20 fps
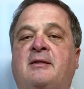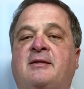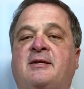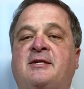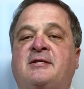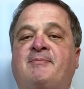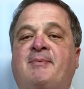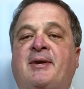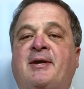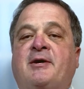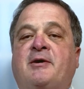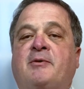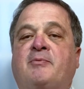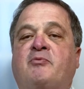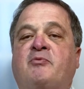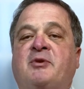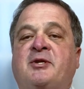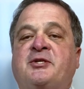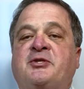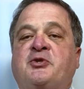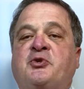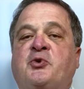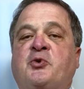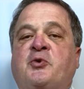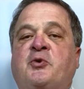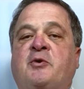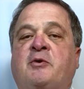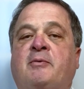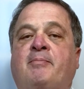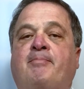This may help
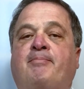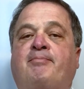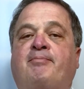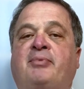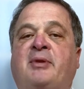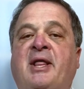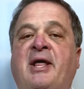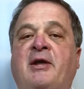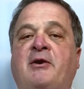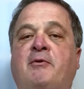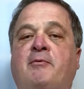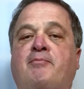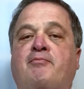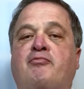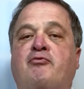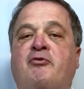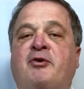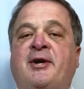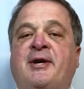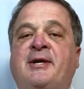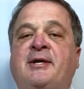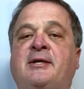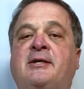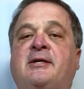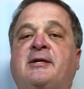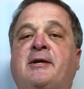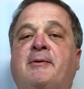restore bladder brain